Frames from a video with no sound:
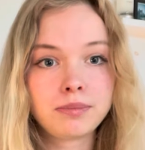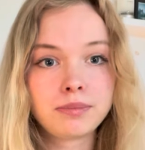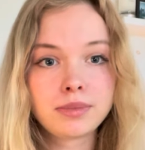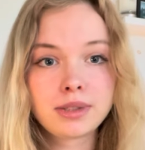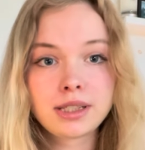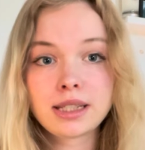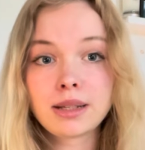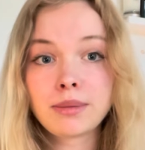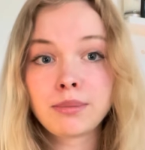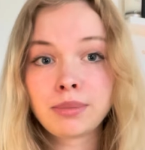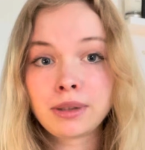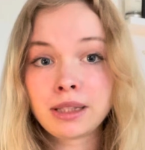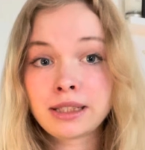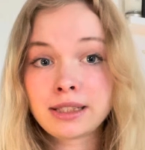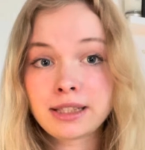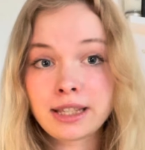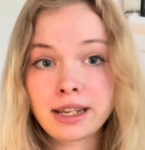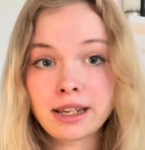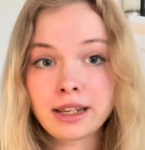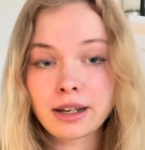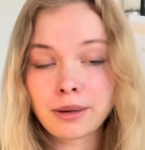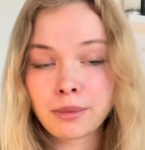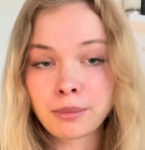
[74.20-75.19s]
simply
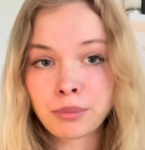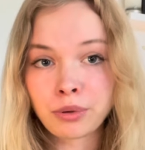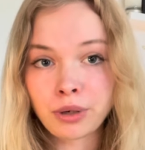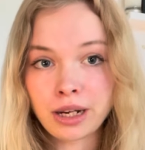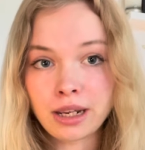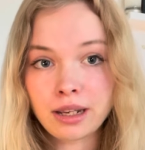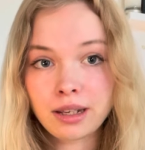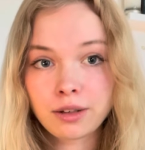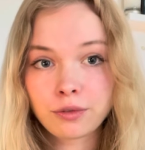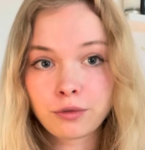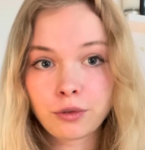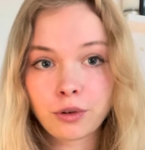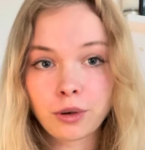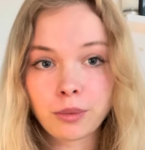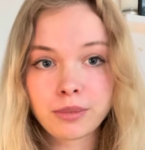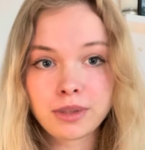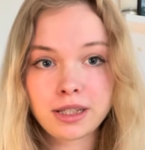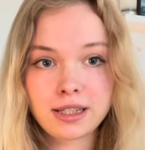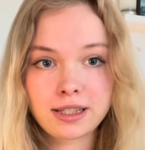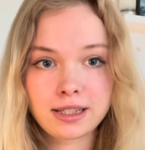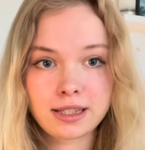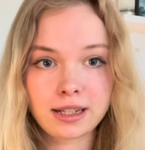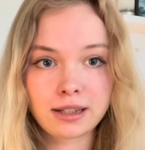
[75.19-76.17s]
take a break from
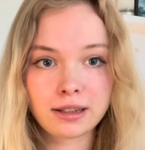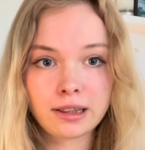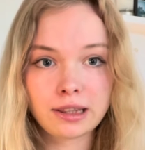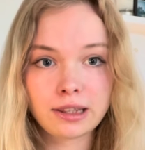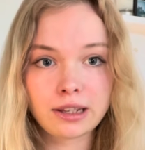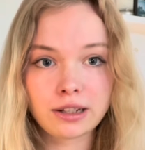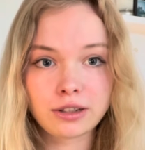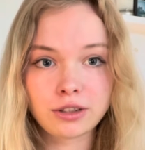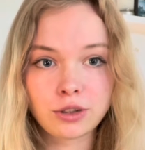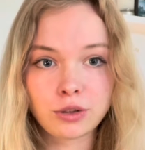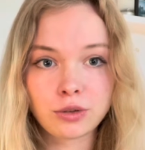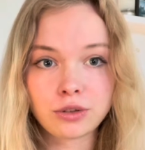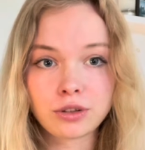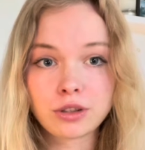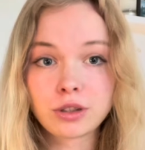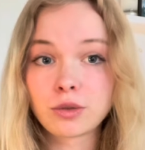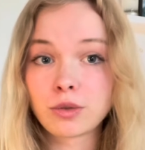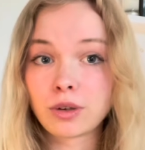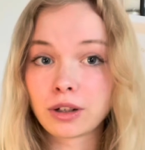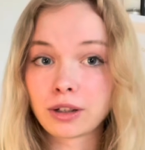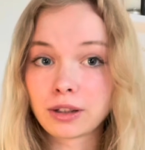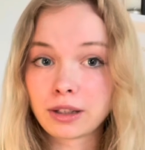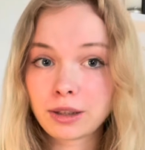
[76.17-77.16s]
the skill that you're
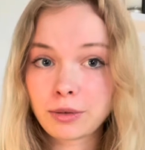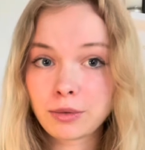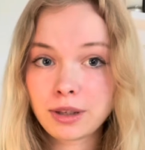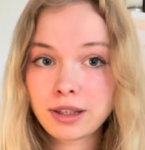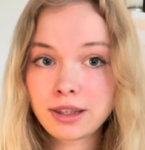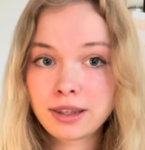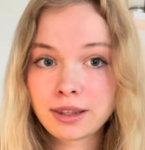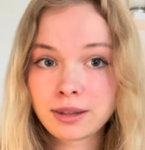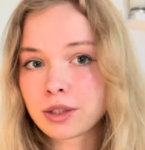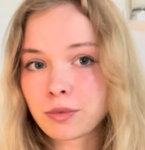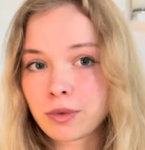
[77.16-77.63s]
struggling with.